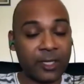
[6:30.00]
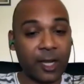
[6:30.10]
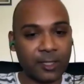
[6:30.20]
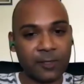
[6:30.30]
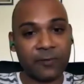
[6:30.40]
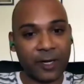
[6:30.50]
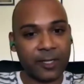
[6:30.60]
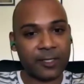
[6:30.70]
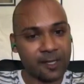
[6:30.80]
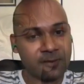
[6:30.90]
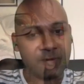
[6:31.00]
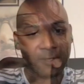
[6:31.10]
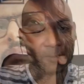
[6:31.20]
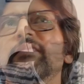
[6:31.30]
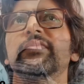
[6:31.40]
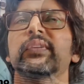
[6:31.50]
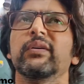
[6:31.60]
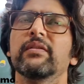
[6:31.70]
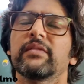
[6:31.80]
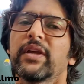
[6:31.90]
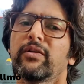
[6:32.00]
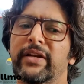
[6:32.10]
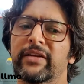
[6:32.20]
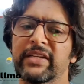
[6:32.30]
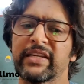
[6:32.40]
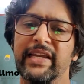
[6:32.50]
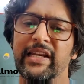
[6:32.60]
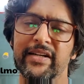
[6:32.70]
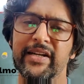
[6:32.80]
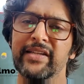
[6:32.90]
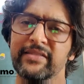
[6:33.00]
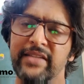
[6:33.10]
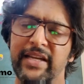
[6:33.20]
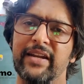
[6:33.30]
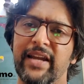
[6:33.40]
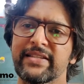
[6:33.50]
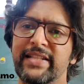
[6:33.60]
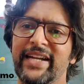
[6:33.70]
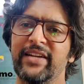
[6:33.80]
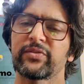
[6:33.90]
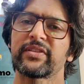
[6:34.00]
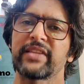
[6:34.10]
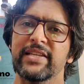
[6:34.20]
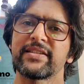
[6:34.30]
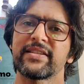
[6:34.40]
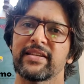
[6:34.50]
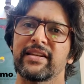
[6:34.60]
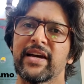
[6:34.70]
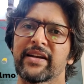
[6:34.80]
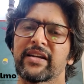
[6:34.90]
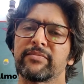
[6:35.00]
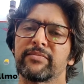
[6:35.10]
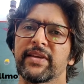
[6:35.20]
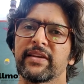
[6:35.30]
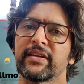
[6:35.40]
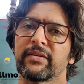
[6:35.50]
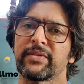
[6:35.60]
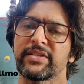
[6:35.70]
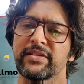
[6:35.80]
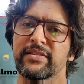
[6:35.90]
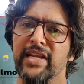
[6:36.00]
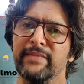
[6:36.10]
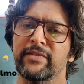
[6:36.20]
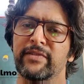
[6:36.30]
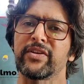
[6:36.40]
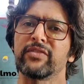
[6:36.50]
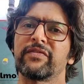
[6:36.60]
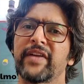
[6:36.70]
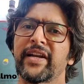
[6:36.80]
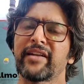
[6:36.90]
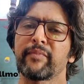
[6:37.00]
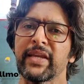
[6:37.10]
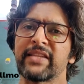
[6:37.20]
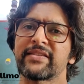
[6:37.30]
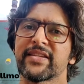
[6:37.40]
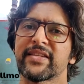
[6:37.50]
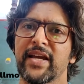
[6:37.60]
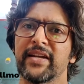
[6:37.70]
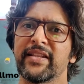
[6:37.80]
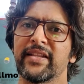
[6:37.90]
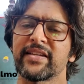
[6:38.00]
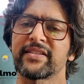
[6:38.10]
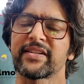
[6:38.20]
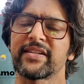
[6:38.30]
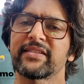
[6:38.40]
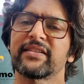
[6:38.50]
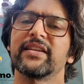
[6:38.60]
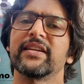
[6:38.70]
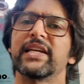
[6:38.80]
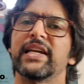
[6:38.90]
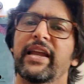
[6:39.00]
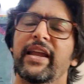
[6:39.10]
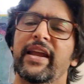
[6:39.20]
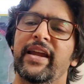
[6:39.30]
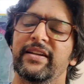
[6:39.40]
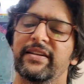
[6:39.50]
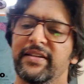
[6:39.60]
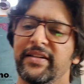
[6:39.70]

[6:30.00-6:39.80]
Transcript: regards to the fund itself? One of the key learnings that has led to the thesis in Arkam, which is the name of the new fund, it means the sun in Sanskrit. And,